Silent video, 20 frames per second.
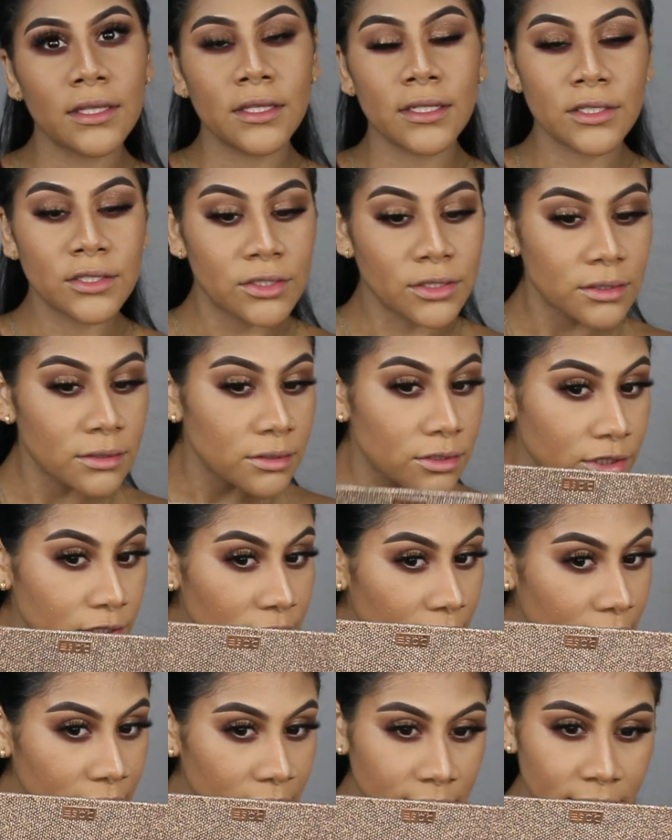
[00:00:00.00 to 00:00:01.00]
in this
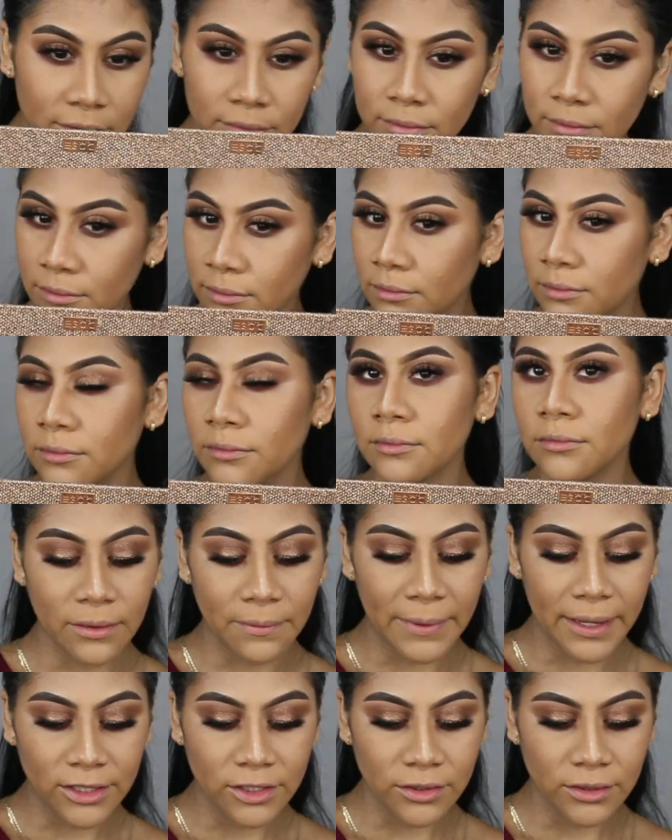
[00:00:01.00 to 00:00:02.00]
shade.
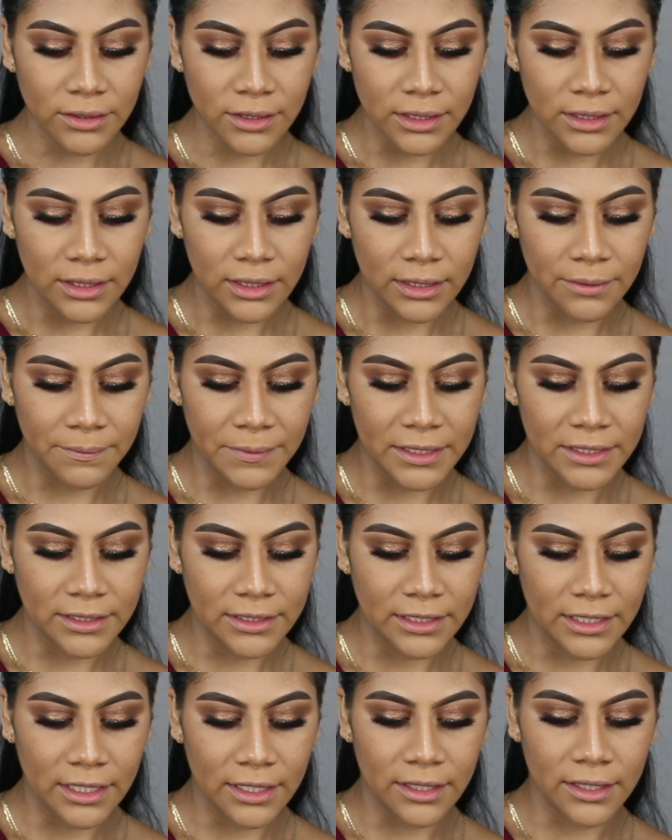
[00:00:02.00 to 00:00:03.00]
I'm actually going to be
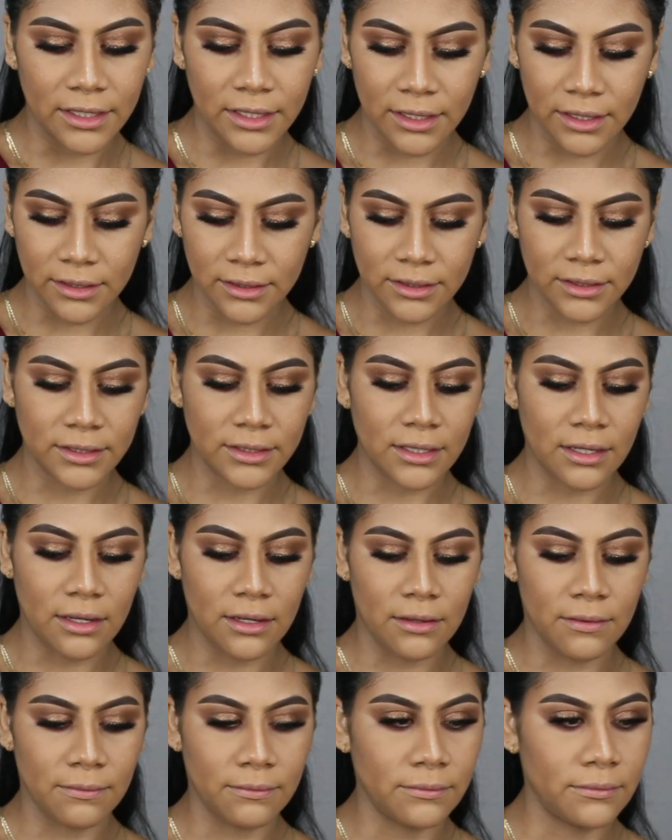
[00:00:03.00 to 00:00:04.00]
taking
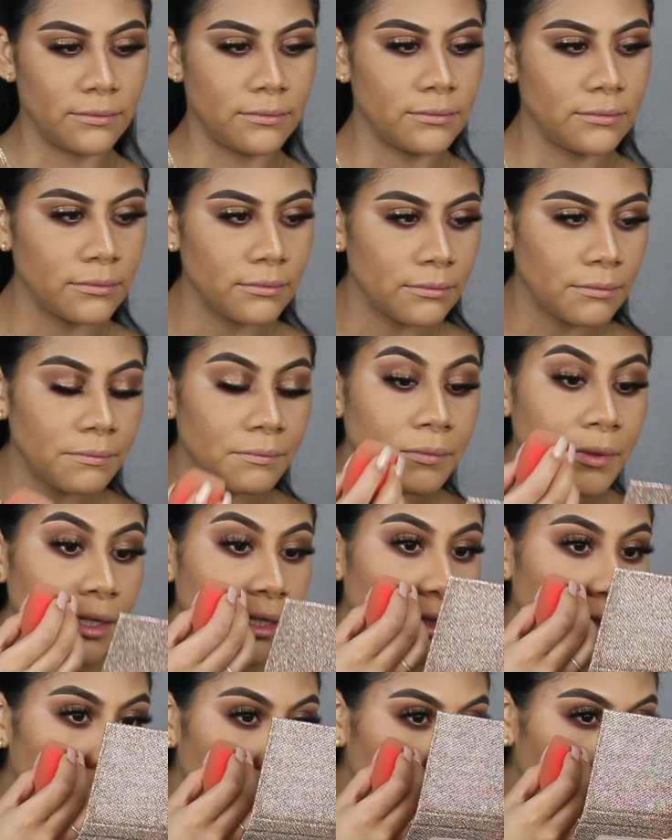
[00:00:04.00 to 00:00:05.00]
some
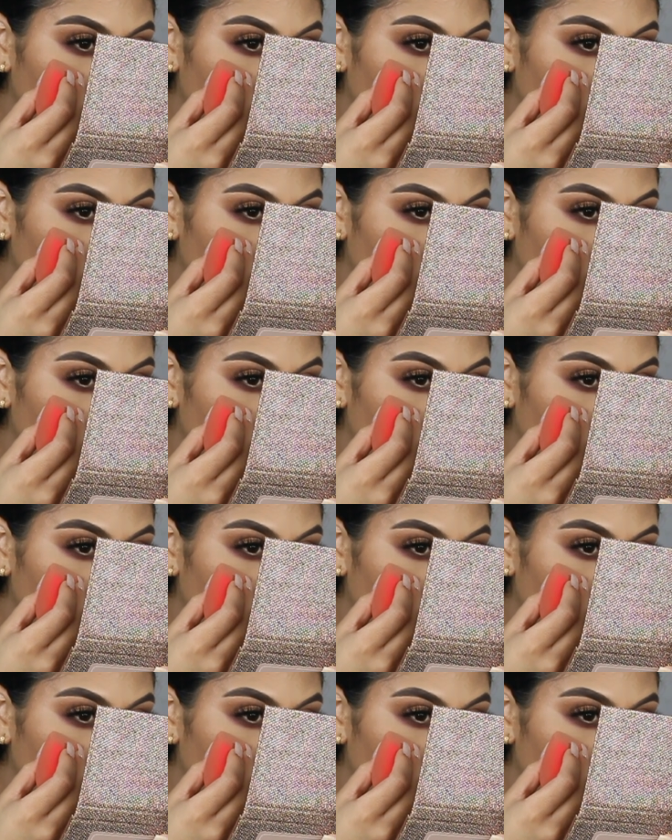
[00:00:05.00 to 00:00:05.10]
baking